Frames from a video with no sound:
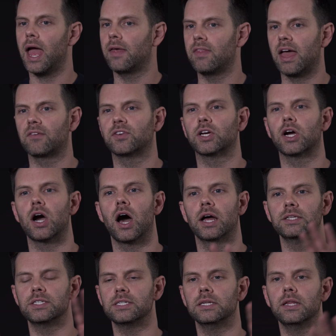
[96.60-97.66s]
and they have to
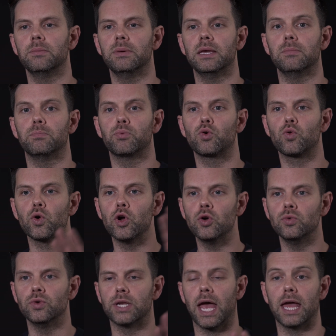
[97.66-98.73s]
constantly be
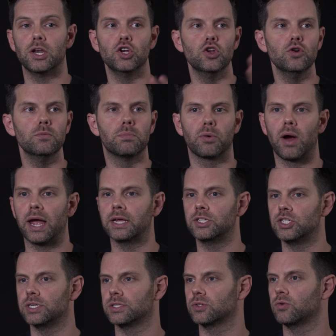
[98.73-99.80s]
pruned and new
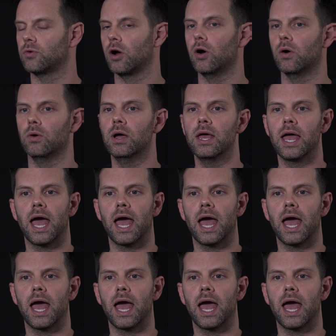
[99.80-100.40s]
branches grow